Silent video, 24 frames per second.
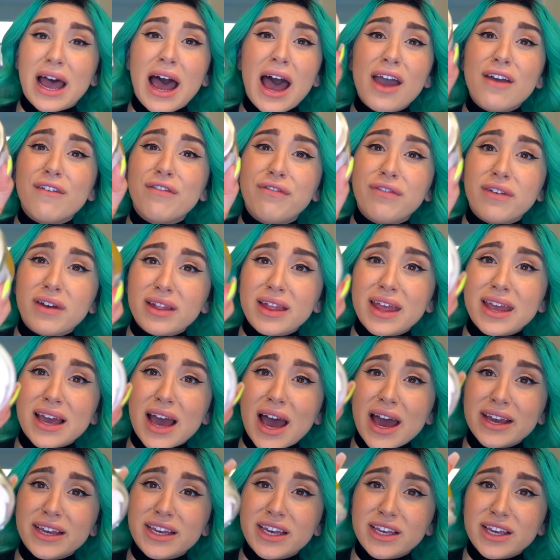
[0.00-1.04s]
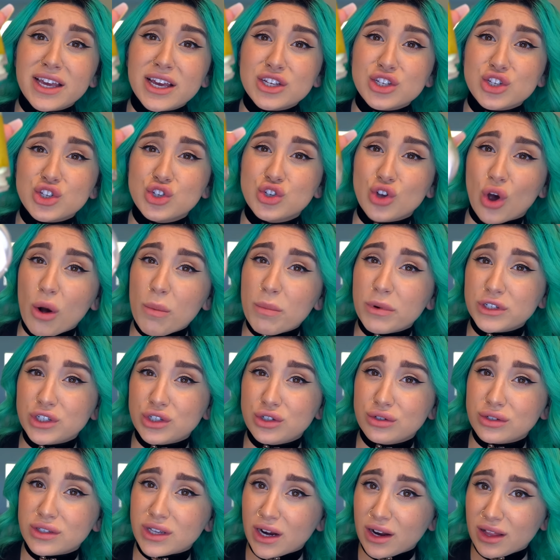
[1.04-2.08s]
I feel like I can get so much
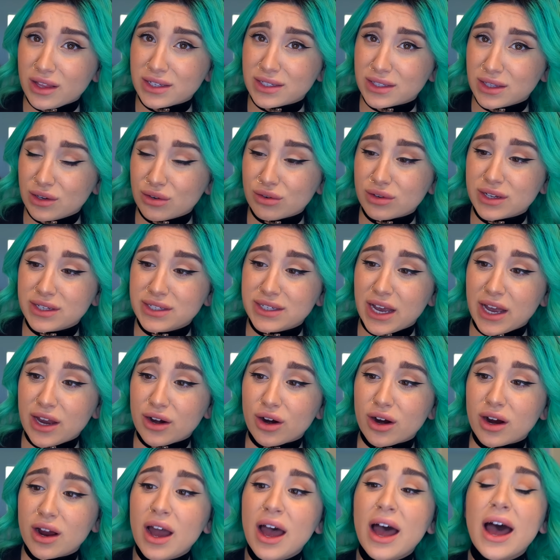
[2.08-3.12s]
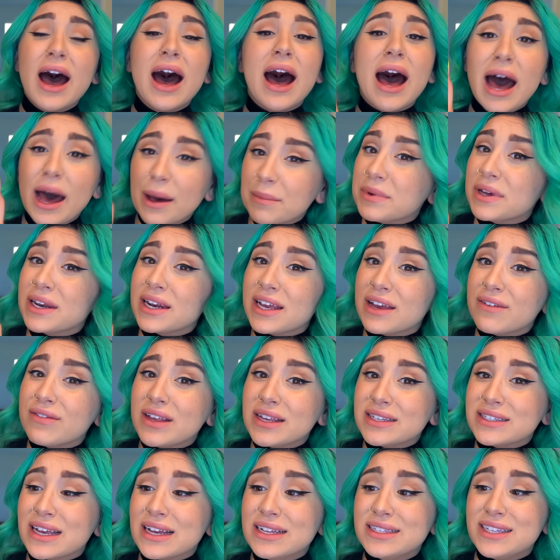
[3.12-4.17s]
use out of this little container. I'm gonna give
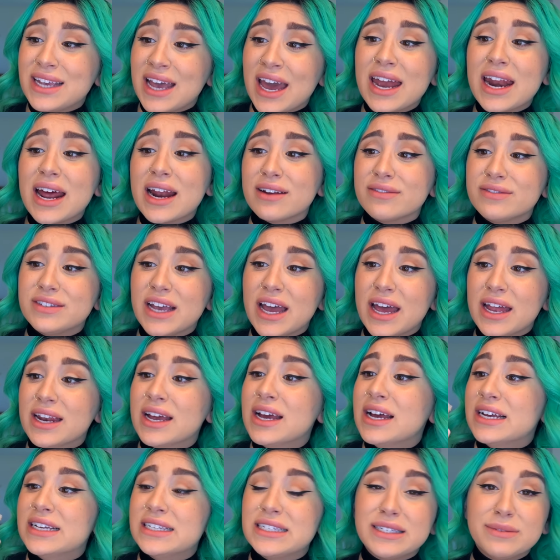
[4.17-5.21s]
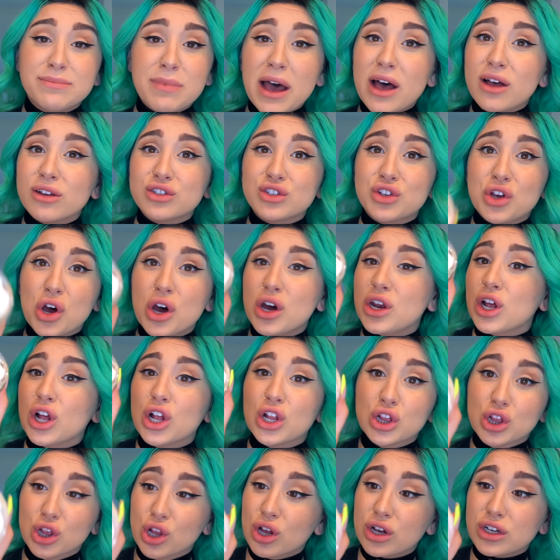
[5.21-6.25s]
this a 10 out of 10. Smells good,
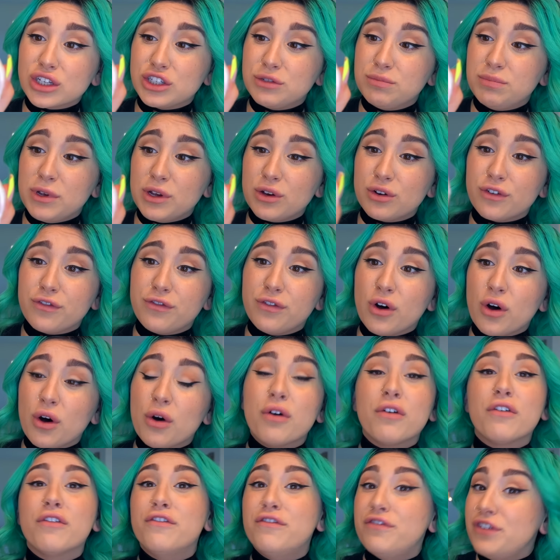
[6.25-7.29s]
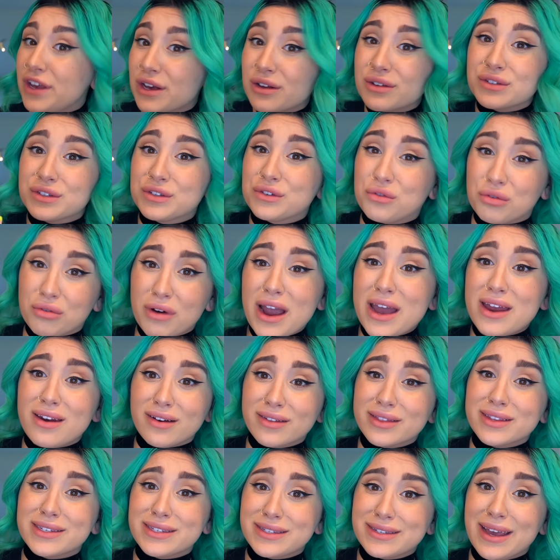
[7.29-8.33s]
looks beautiful, feels great
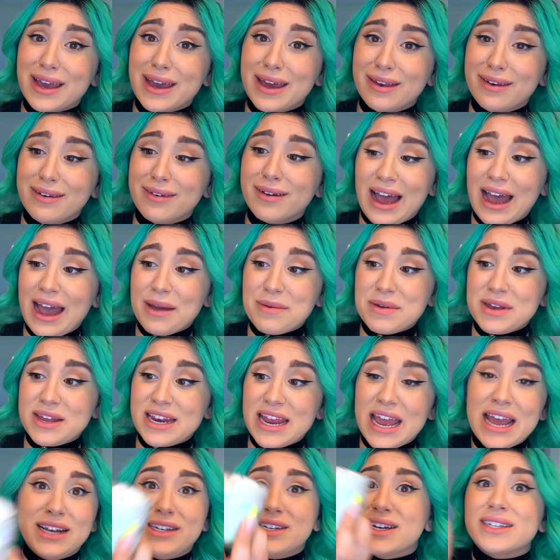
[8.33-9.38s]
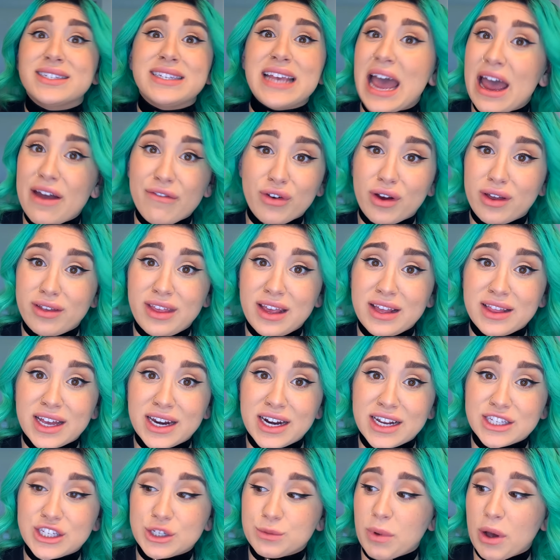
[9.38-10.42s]
on the skin. I mean, it does everything that
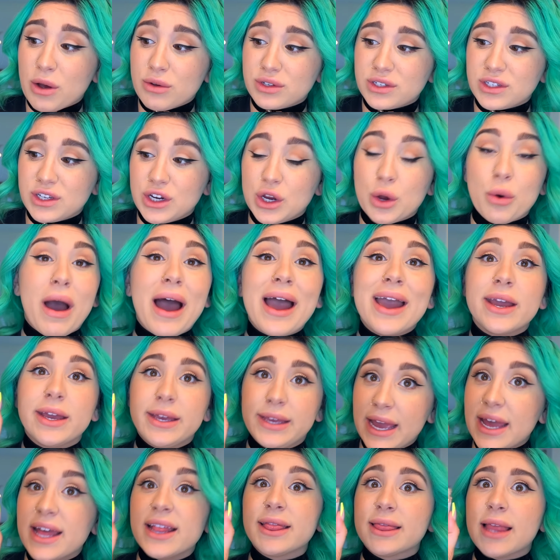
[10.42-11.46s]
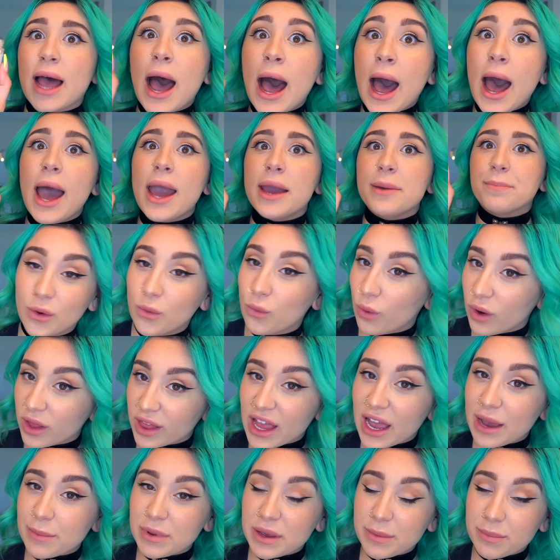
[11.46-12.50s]
it's supposed to do. I get the hype. Will
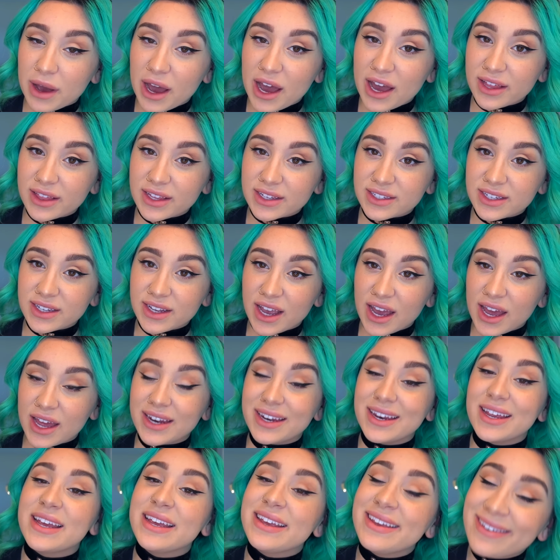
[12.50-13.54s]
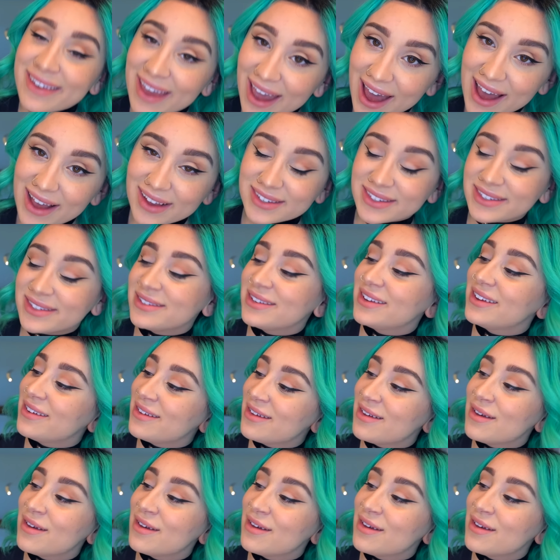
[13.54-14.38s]
I be buying this again? Yes.